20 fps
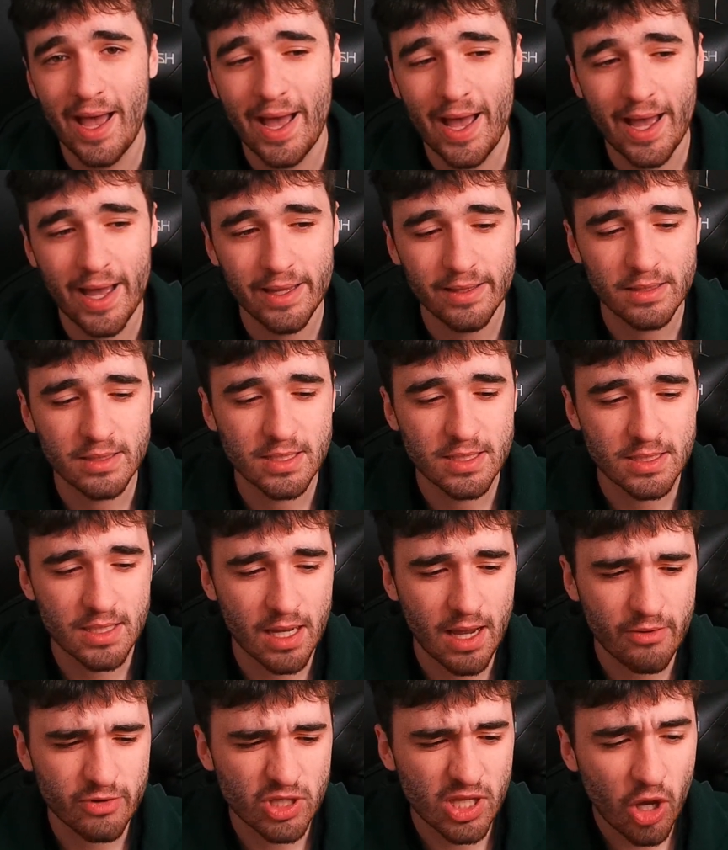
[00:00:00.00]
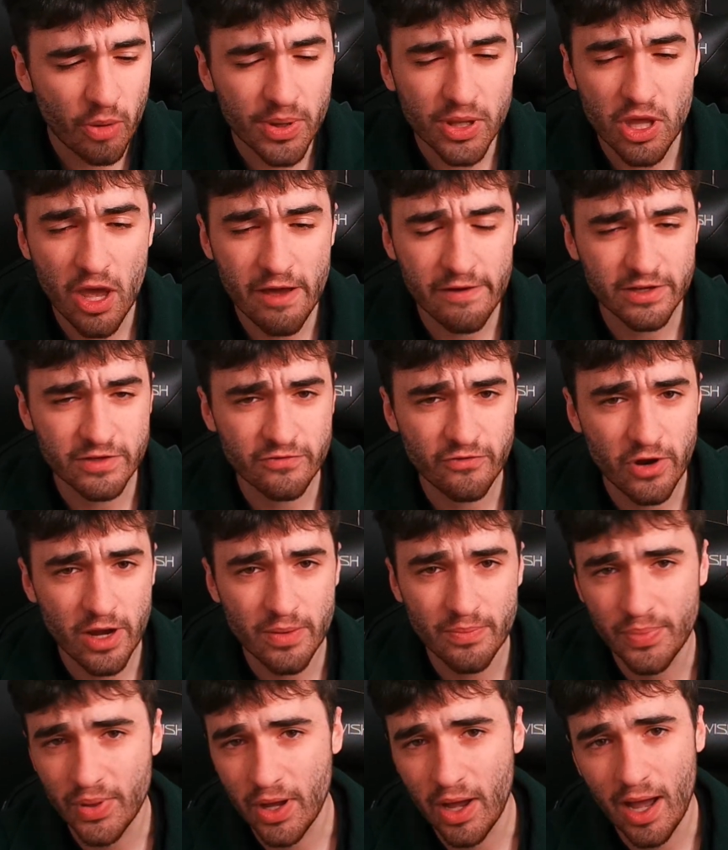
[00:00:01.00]
And I was a little bit nervous for
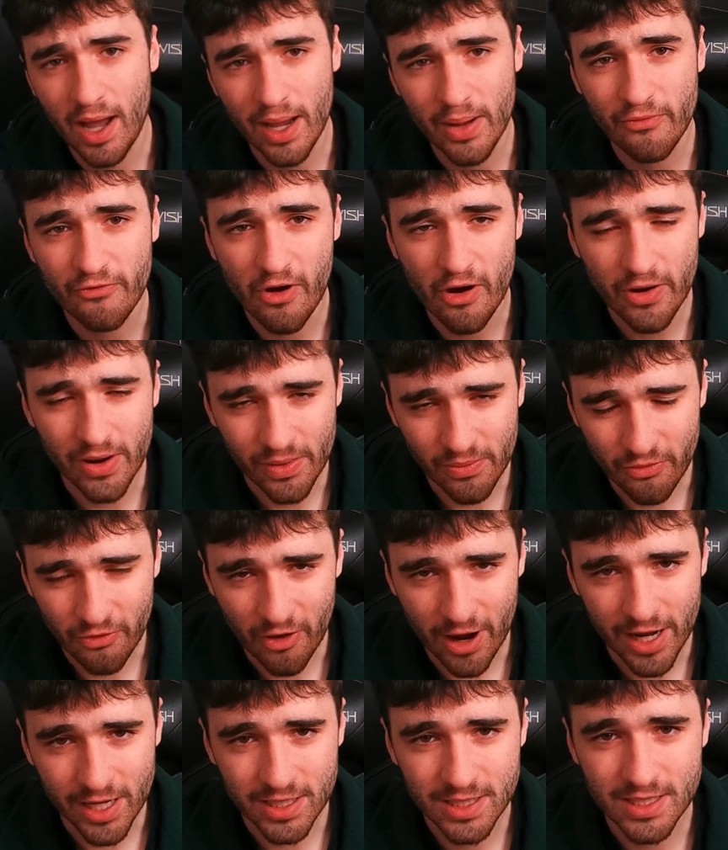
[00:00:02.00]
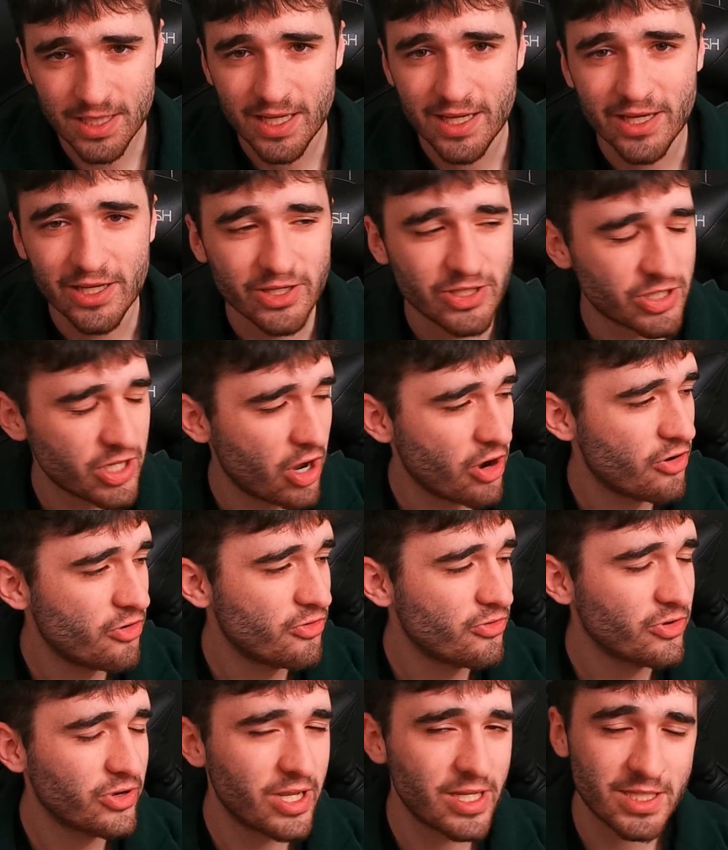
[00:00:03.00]
it, but I'm very impressed.
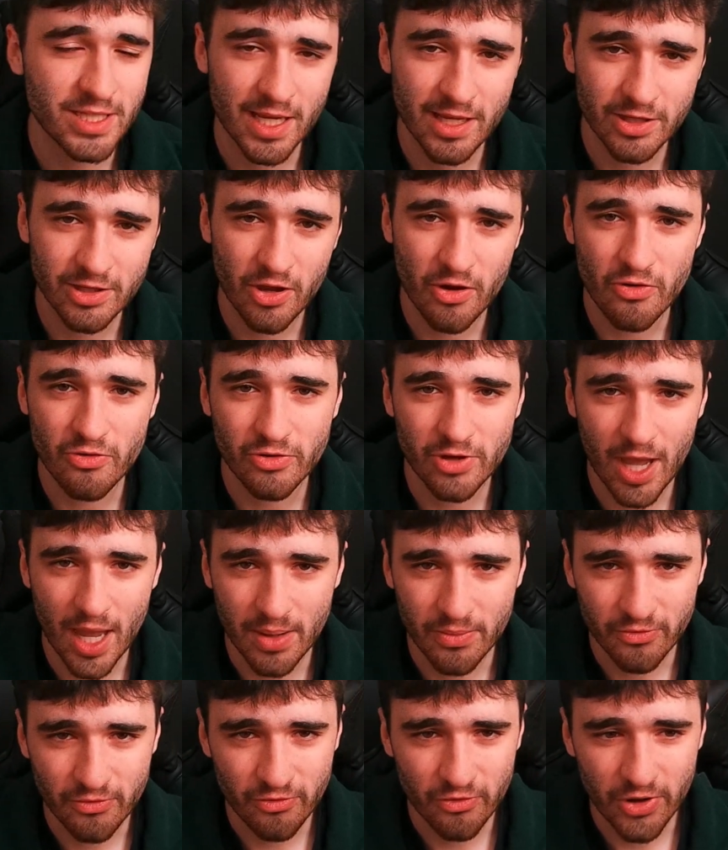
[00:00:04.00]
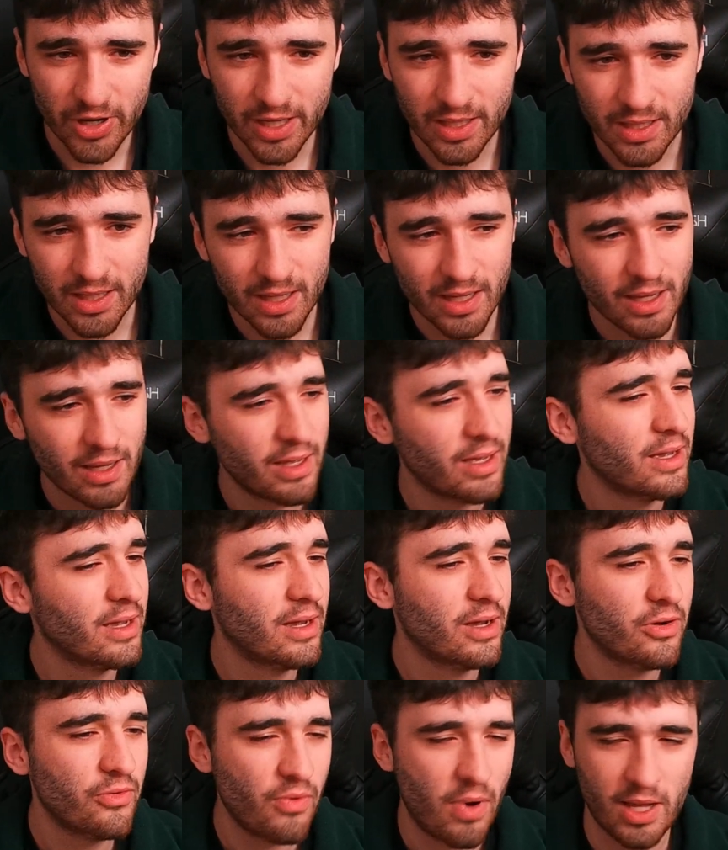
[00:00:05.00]
So, Nintendo, Game Freak,
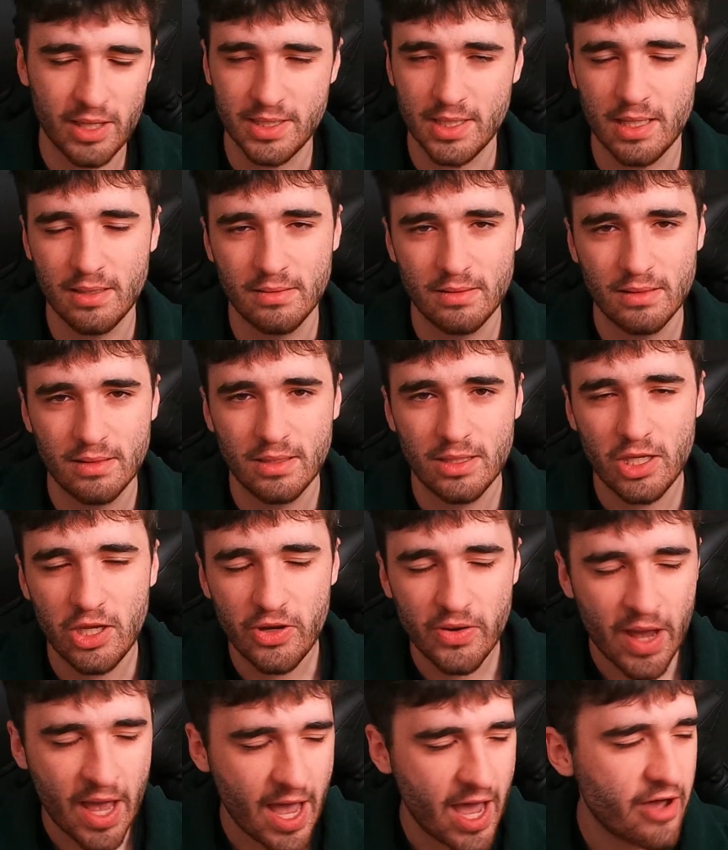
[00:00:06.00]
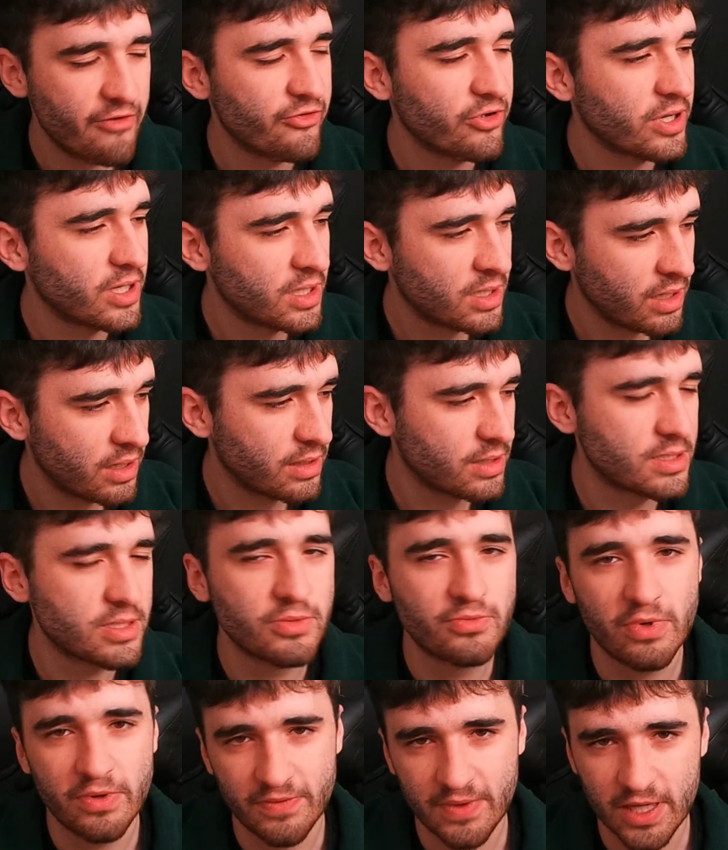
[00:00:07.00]
well done. You have
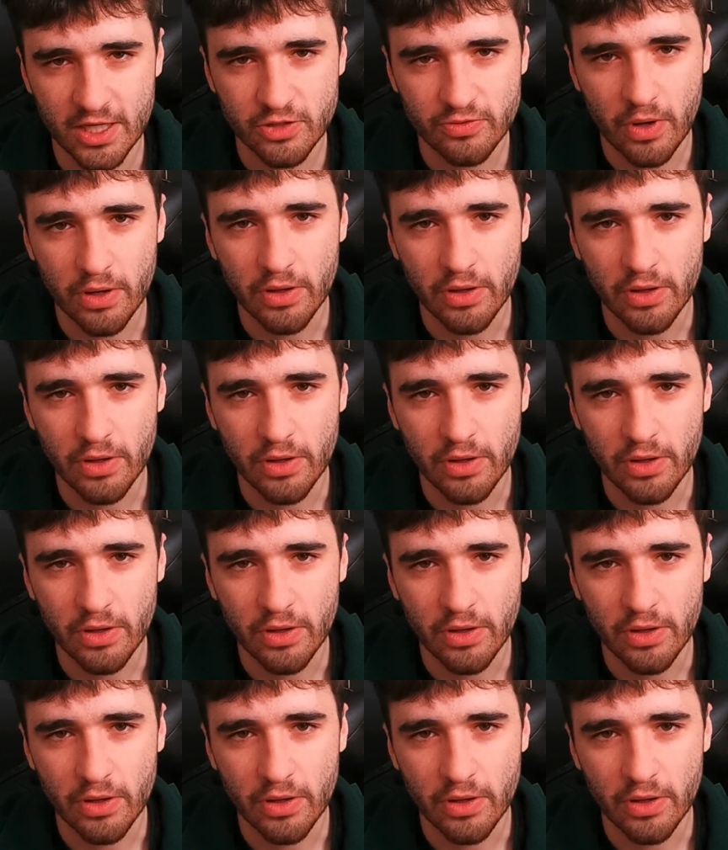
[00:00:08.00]
cooked with this